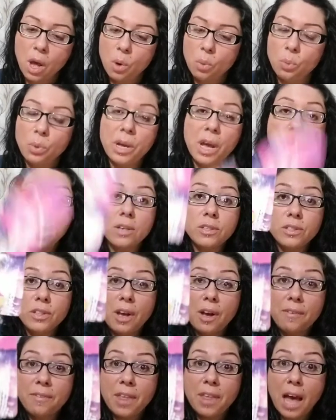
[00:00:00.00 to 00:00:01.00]
We also
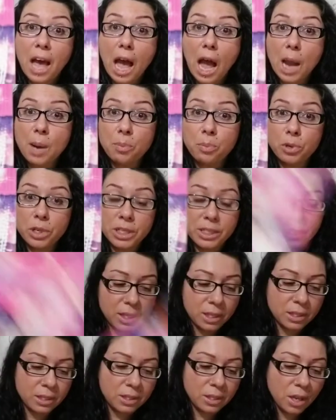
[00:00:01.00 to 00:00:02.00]
have the High
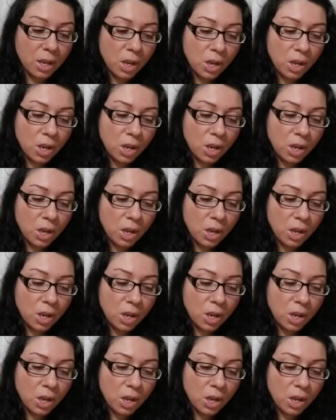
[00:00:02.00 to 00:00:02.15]
Priestess.